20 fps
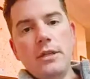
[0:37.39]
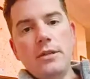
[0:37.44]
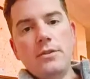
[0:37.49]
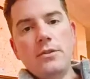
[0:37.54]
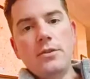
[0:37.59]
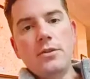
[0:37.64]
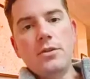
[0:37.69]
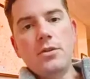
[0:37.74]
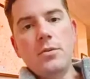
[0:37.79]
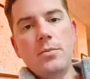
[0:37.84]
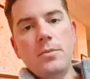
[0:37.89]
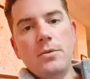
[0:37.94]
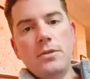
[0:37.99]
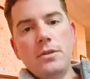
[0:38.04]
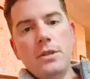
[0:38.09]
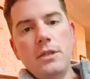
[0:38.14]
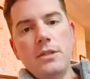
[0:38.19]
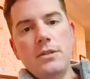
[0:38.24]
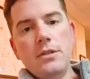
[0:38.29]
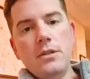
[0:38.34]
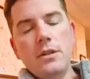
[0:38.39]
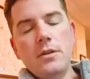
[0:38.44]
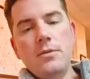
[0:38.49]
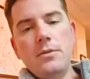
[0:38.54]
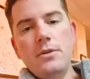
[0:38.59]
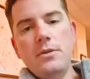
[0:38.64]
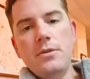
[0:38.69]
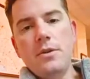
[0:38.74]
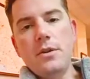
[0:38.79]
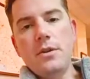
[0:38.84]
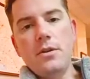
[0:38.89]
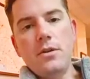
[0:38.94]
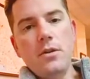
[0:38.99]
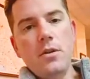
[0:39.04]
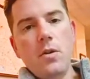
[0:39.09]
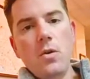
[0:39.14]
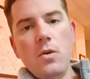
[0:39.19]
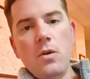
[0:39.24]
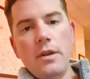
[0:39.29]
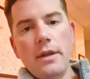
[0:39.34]
a surgical procedure that we do under
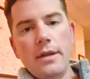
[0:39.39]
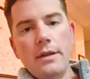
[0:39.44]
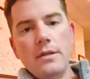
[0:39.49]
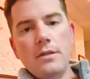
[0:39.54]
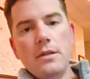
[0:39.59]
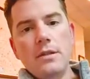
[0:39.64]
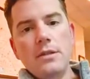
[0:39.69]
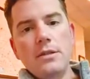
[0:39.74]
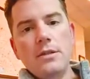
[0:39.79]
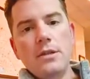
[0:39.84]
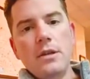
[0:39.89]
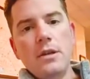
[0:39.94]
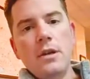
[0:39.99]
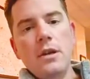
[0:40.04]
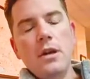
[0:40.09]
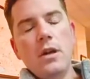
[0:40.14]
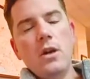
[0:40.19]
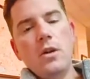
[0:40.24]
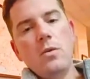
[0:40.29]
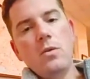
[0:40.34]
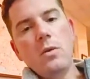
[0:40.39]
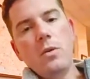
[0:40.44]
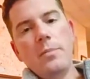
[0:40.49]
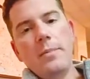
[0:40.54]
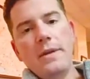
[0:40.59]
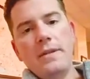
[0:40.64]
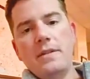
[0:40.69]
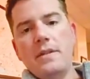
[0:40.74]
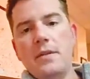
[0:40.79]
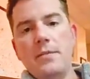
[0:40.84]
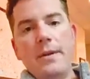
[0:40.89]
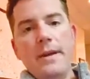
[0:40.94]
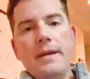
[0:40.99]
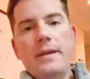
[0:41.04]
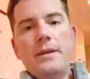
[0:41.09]
local anesthesia, where we basically make an